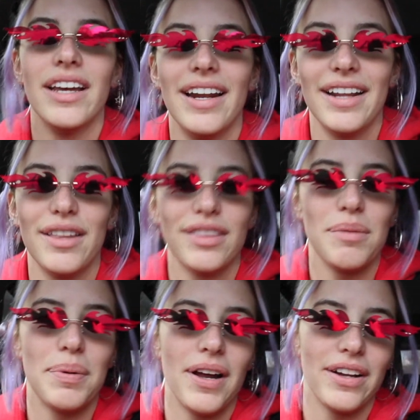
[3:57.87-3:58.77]
And I thought the
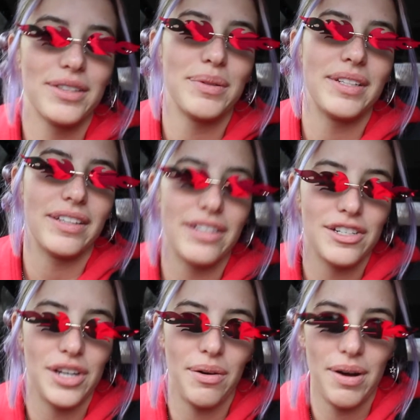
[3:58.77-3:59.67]
product wasn't going to
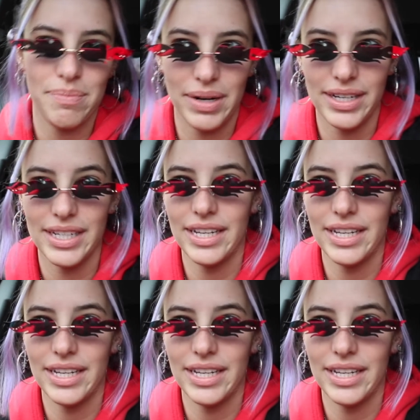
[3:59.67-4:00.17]
show up, but it